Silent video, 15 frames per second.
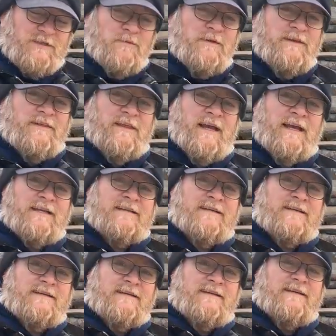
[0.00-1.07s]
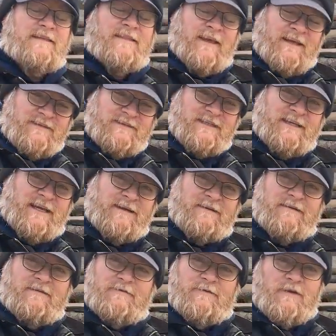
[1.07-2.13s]
with that, thanks
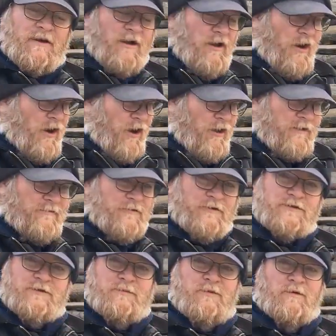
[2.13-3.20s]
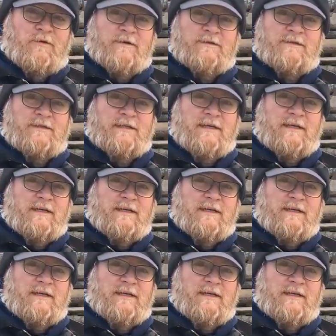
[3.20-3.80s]
again for all of your support.